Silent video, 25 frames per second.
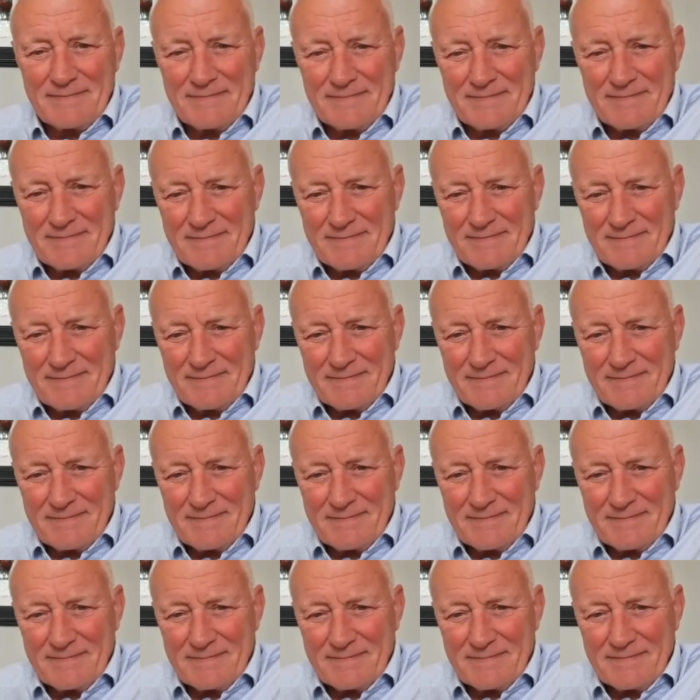
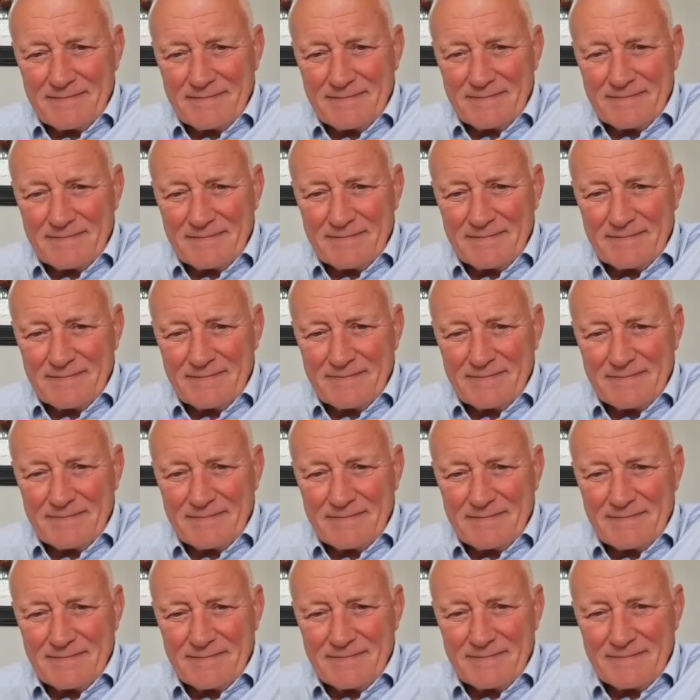
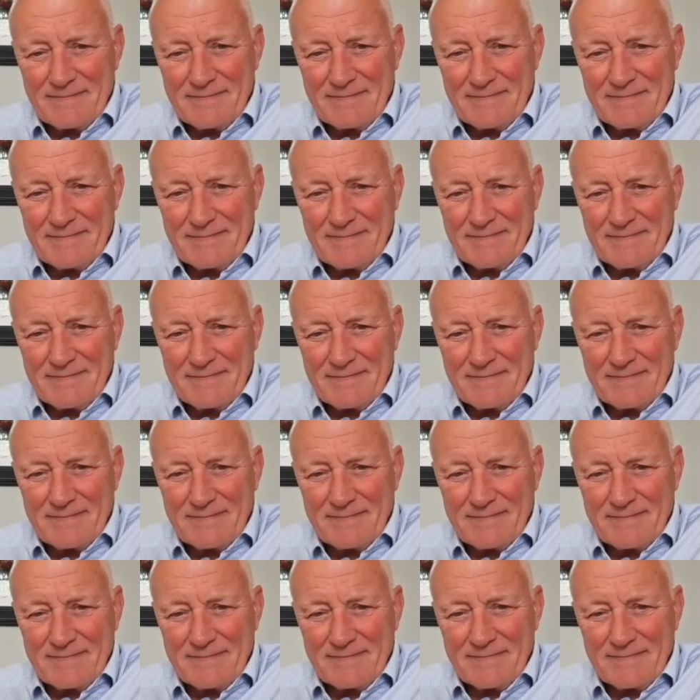
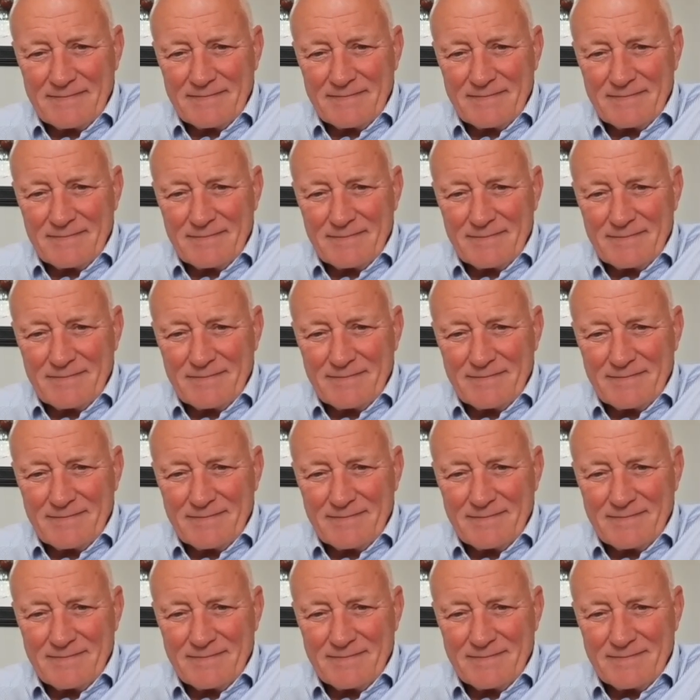
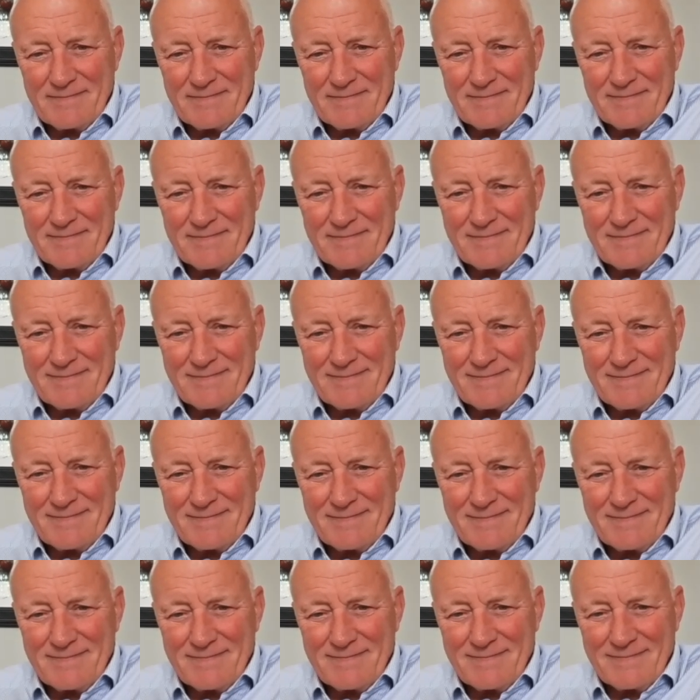
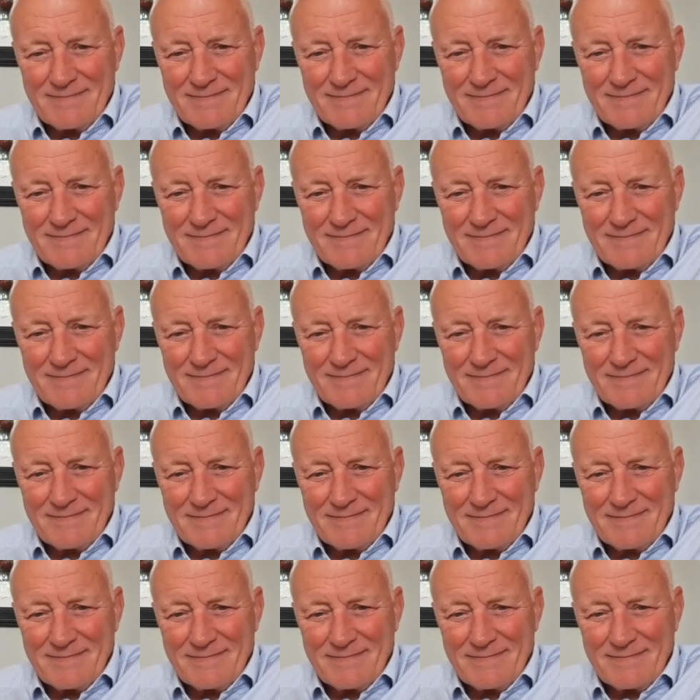
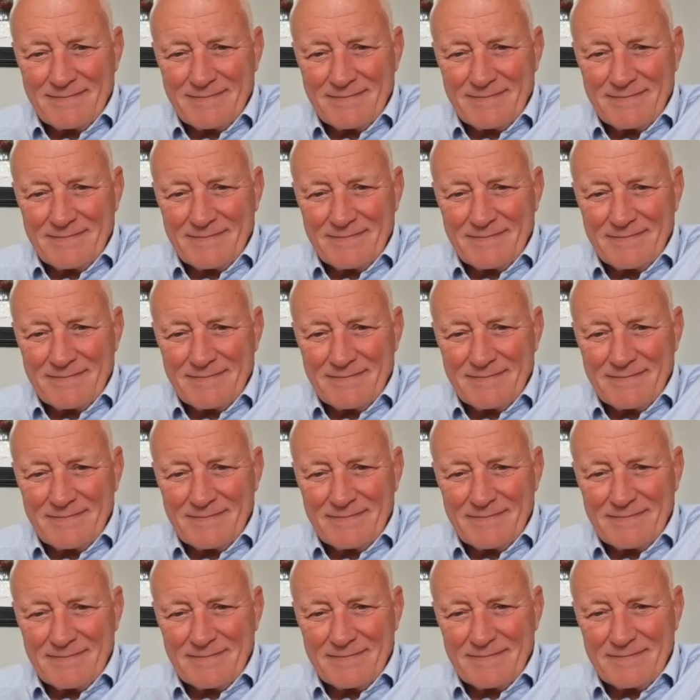
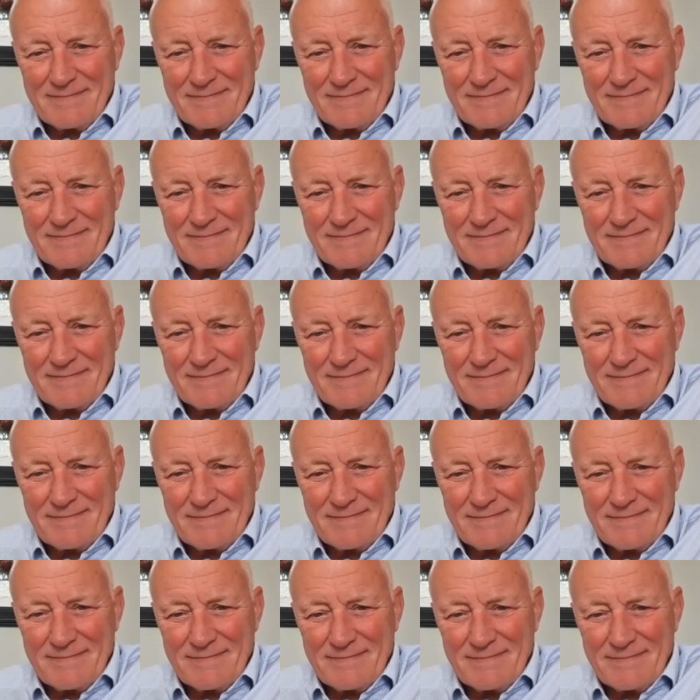(not speaking)